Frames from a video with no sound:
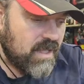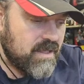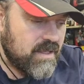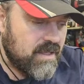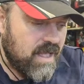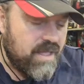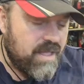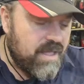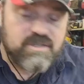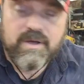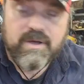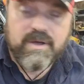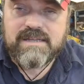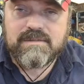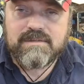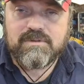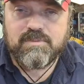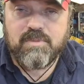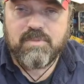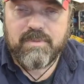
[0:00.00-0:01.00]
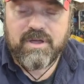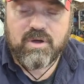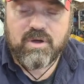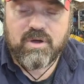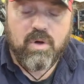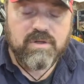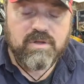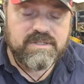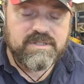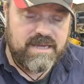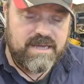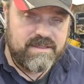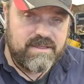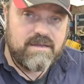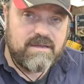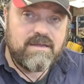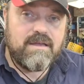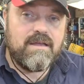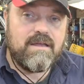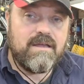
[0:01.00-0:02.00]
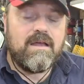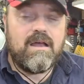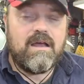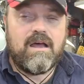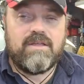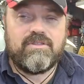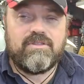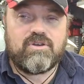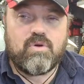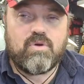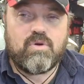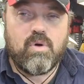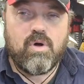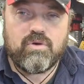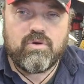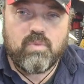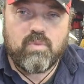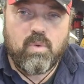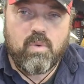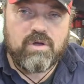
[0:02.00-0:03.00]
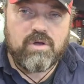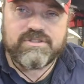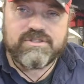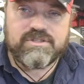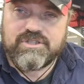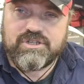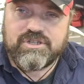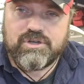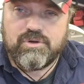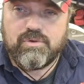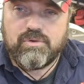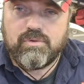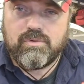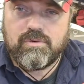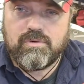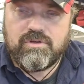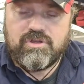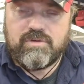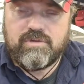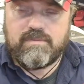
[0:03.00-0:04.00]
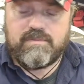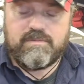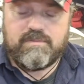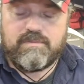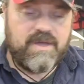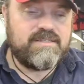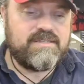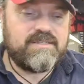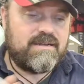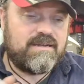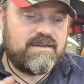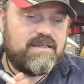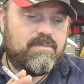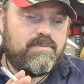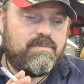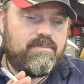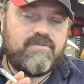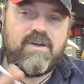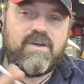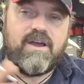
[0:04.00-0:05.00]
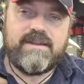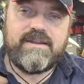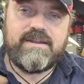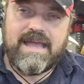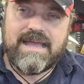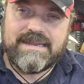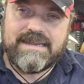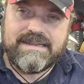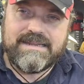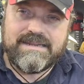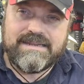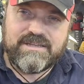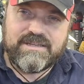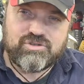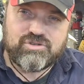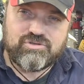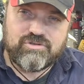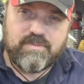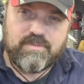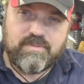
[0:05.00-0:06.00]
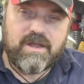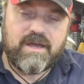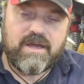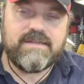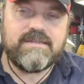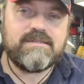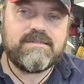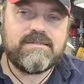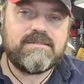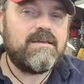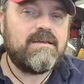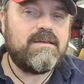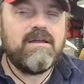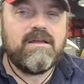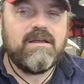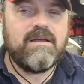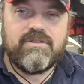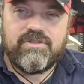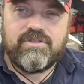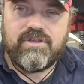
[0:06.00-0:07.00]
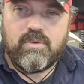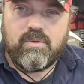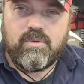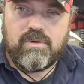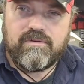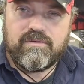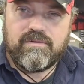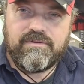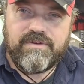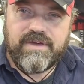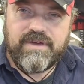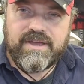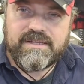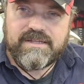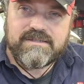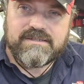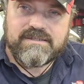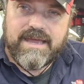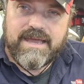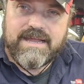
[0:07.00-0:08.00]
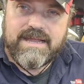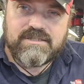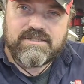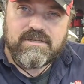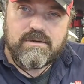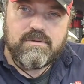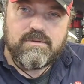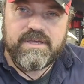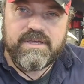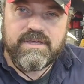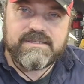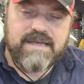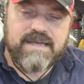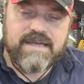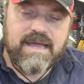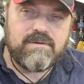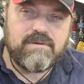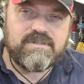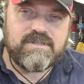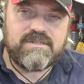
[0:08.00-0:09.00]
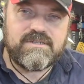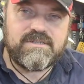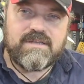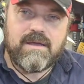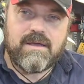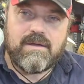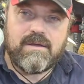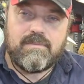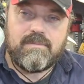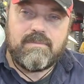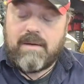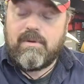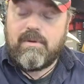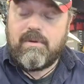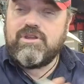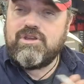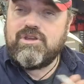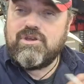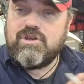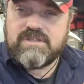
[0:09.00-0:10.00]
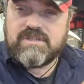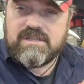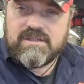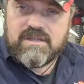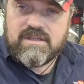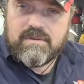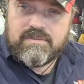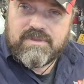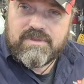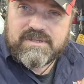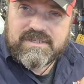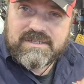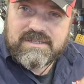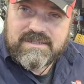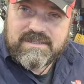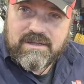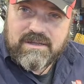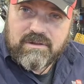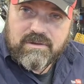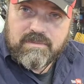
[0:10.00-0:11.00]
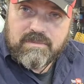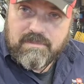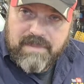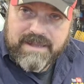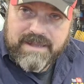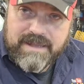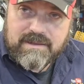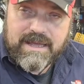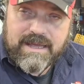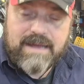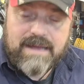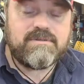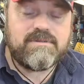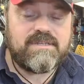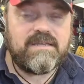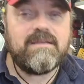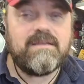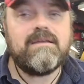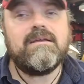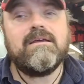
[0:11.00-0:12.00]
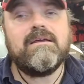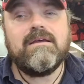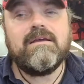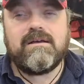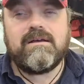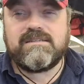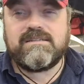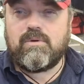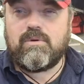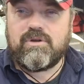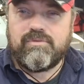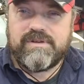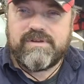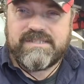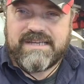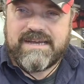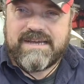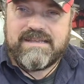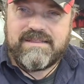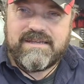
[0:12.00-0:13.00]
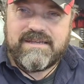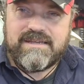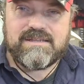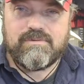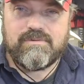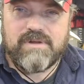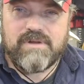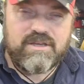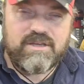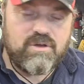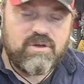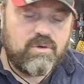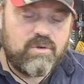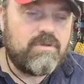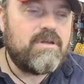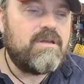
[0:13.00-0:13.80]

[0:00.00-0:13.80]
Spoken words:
So I asked them to put me a quote together. and the quote was to basically provide LED strip lights that will fit into these housings. So I'm only using the steel metal housing because I want to retain these. They're really cool.